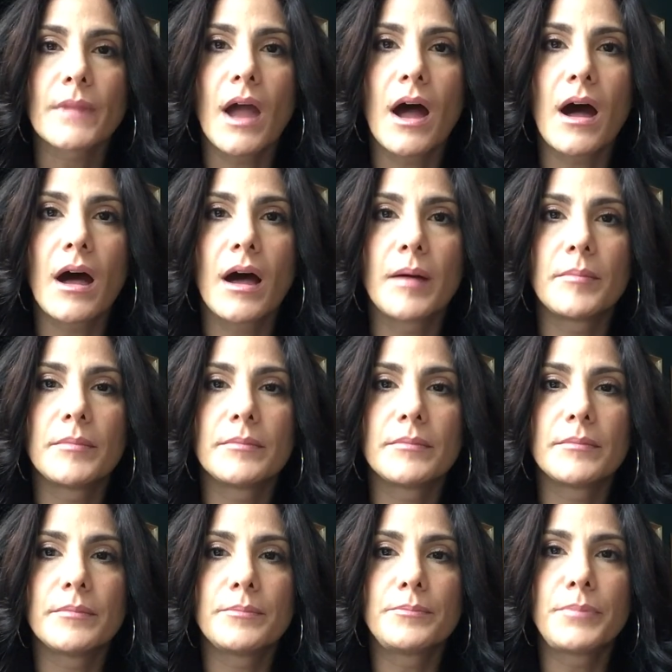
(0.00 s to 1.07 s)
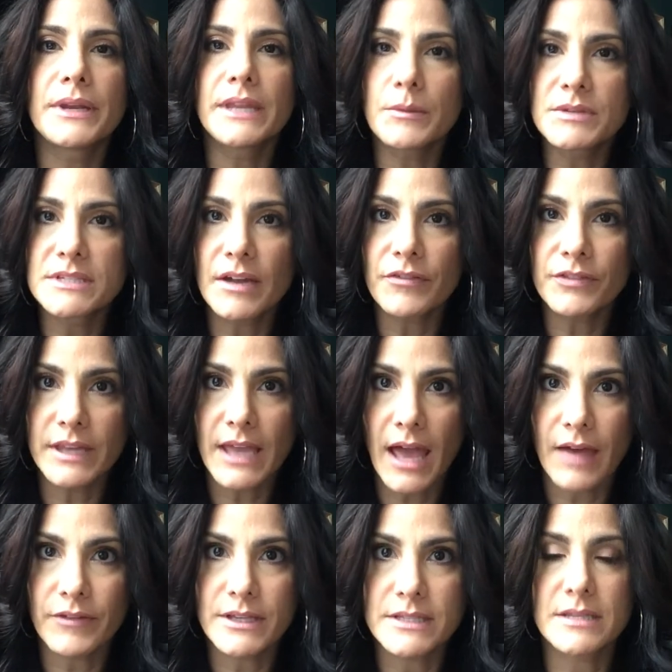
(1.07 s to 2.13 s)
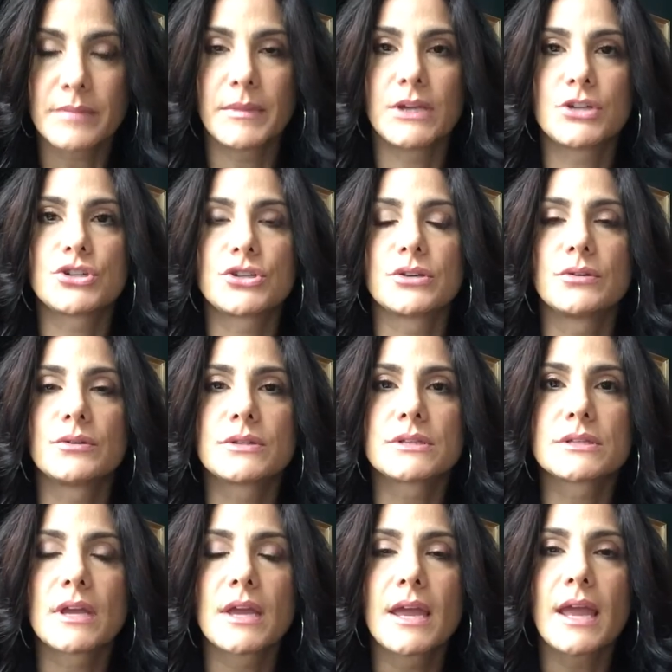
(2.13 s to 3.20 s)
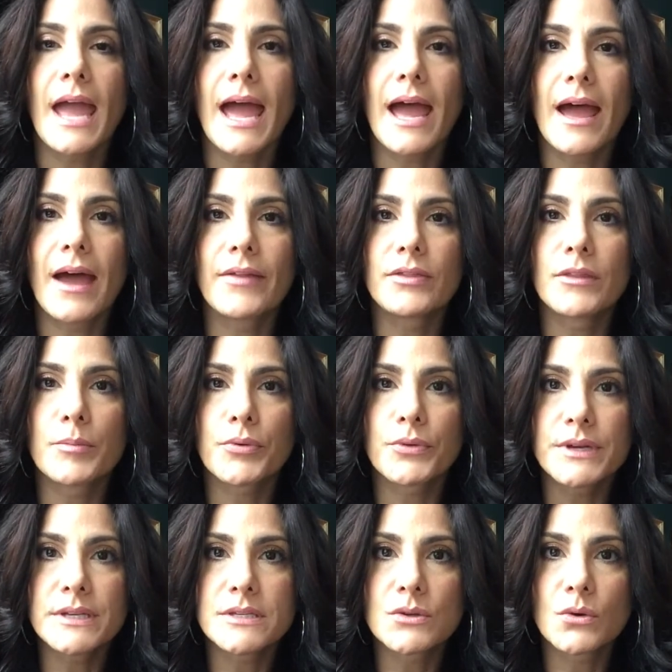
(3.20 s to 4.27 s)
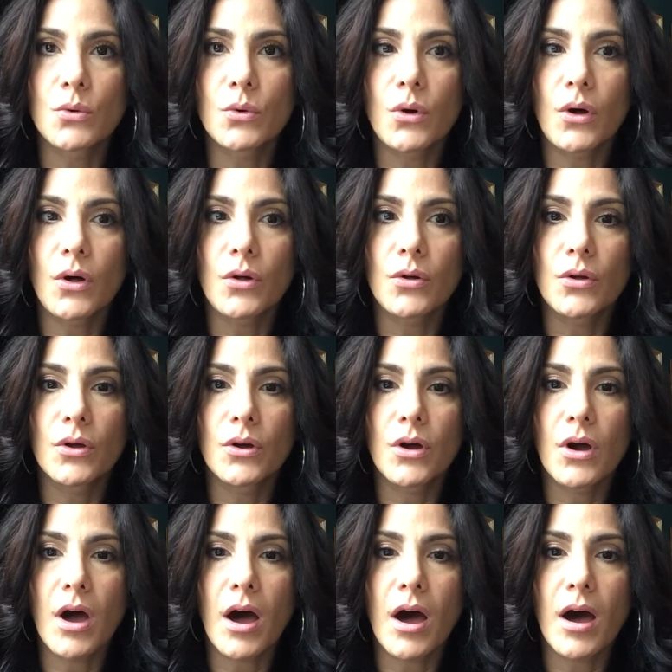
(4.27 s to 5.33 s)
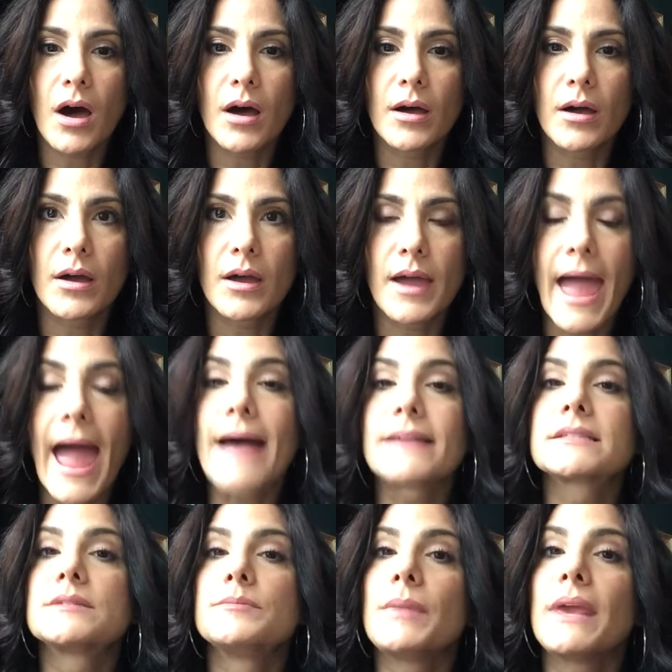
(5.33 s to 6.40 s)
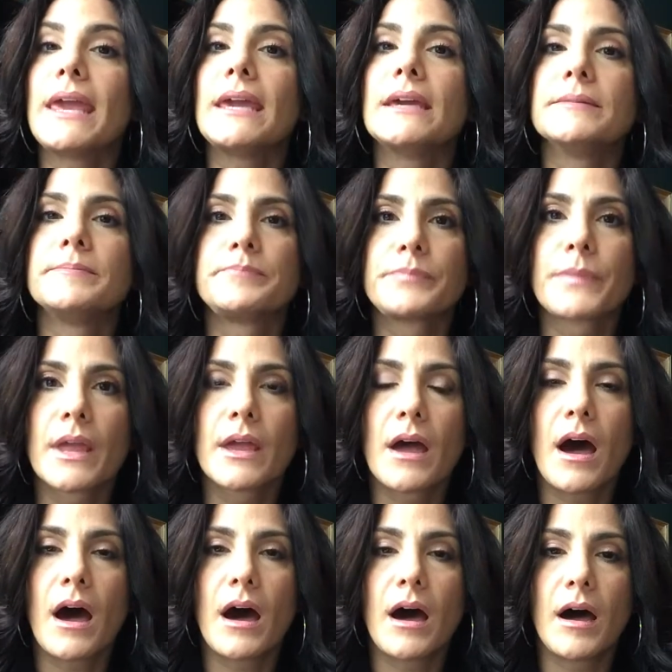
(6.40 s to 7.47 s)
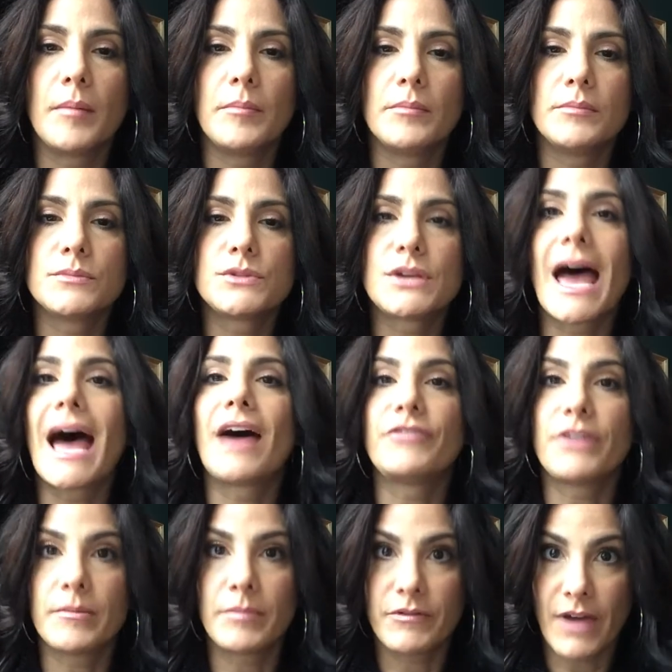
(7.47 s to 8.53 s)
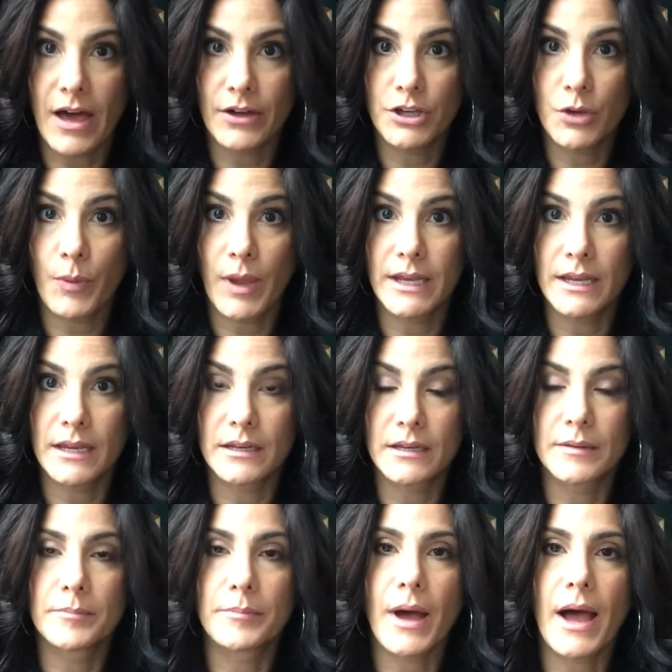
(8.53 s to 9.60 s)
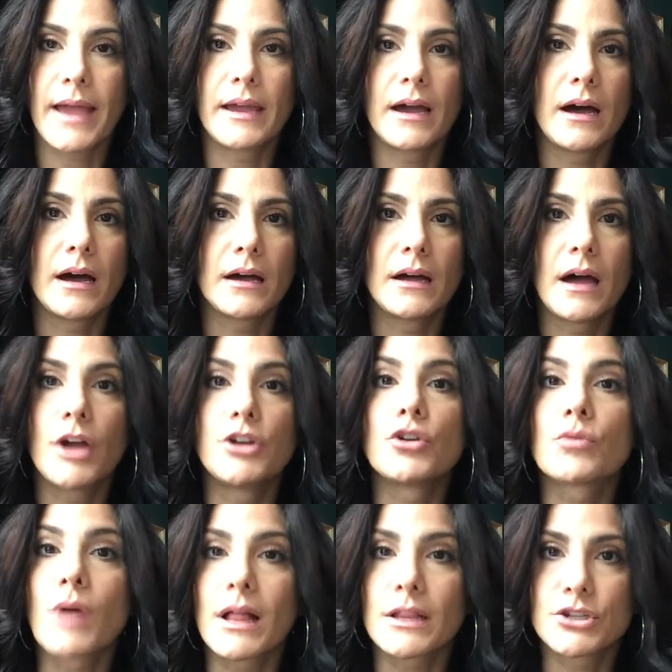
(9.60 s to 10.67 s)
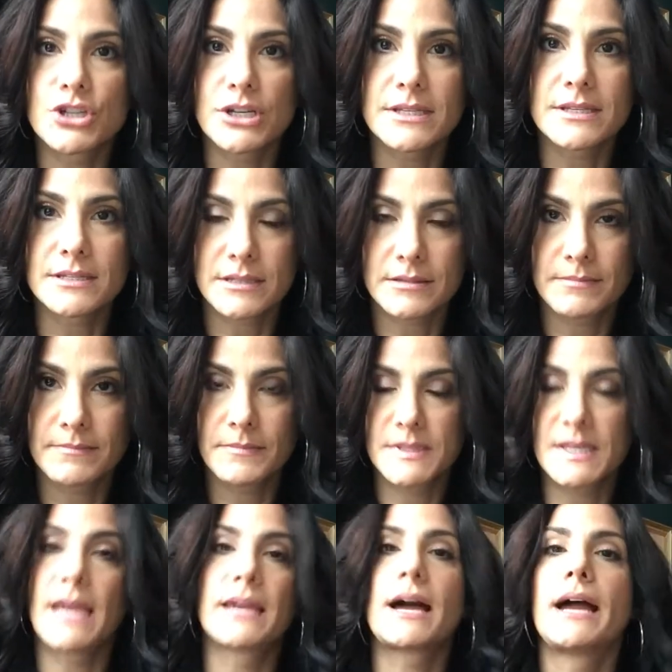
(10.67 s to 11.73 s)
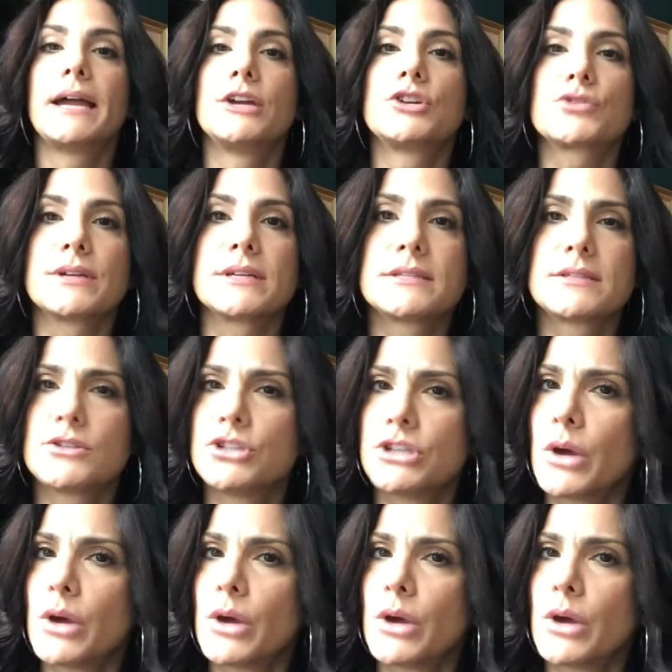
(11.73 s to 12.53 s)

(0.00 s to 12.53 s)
But he was definitely having some issues. And the preschool asked me to have him evaluated by a neurologist, psychiatrist,